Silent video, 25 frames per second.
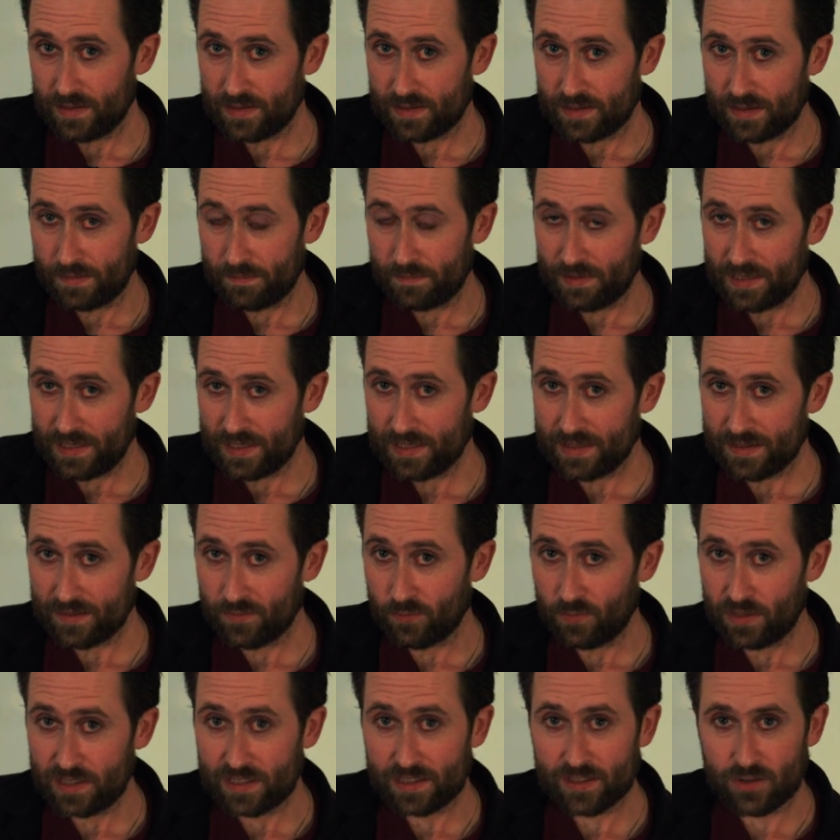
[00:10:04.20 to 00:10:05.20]
is the Blix,
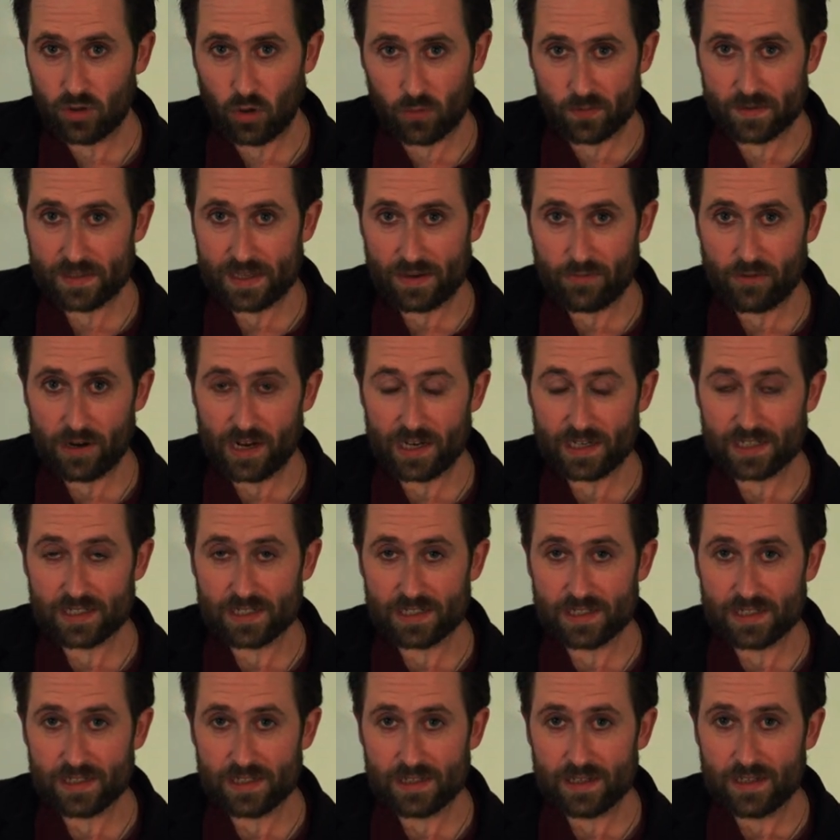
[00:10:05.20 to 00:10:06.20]
which stops that
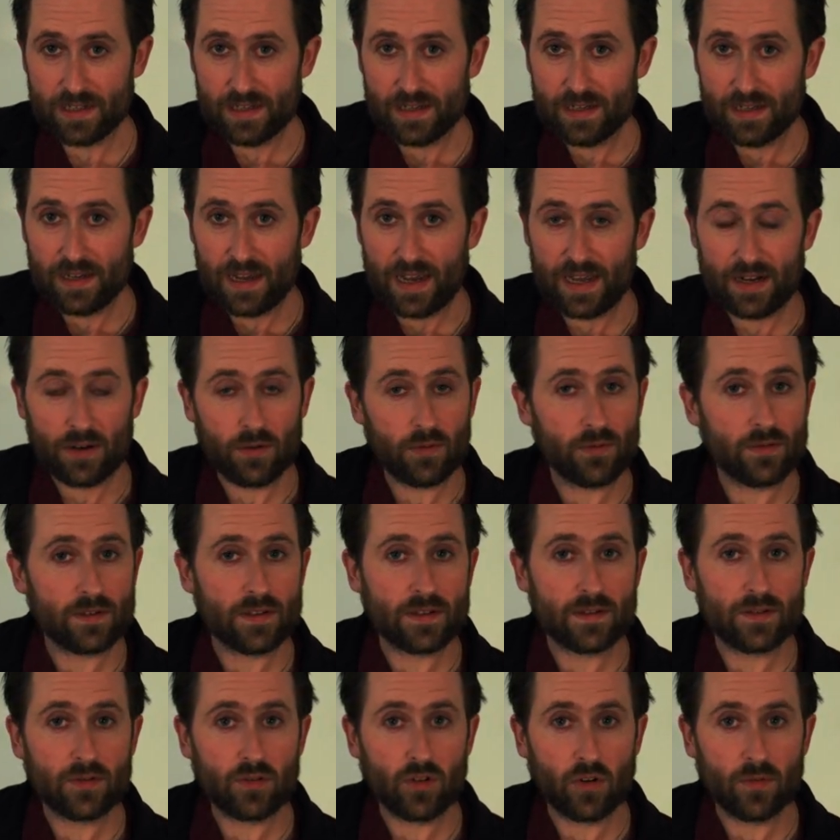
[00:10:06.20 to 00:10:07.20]
reaction, and it also
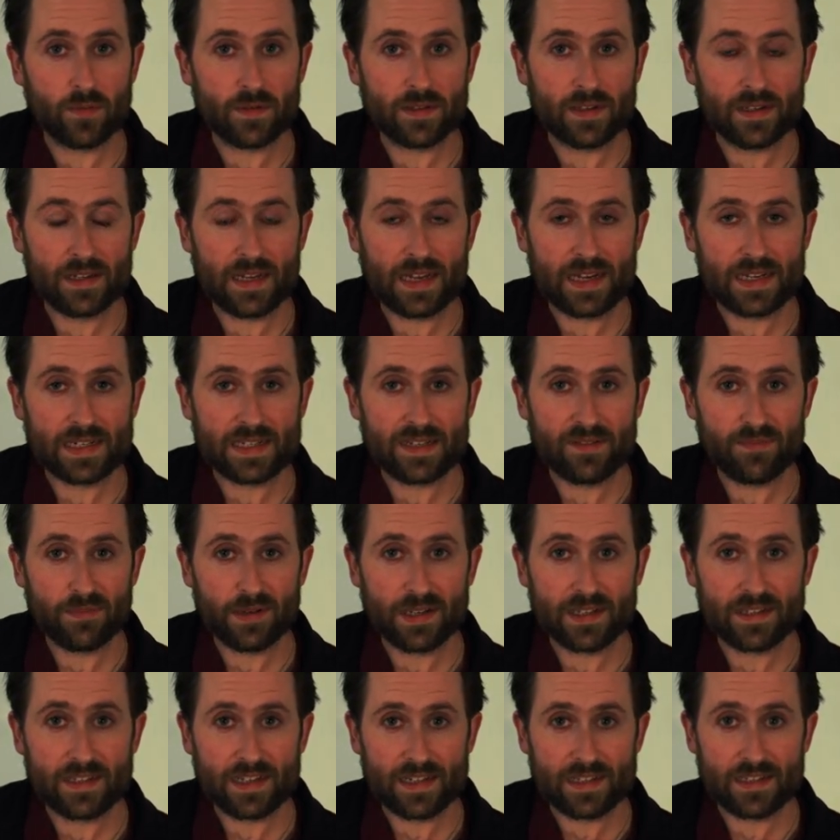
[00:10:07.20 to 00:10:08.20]
stops the negative
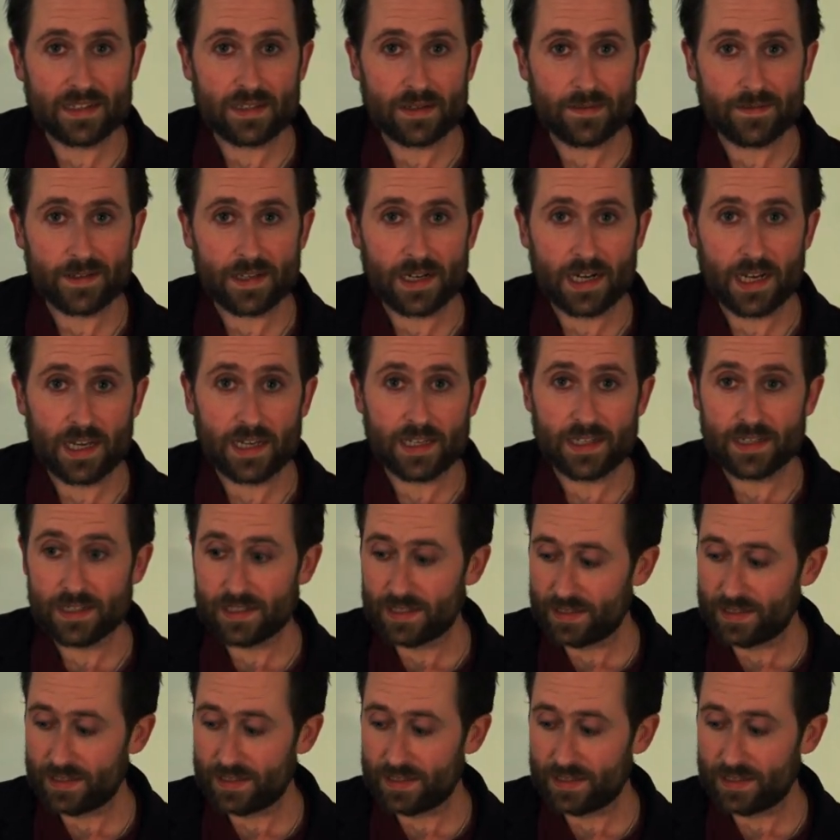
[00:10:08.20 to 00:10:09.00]
being sensitive to light.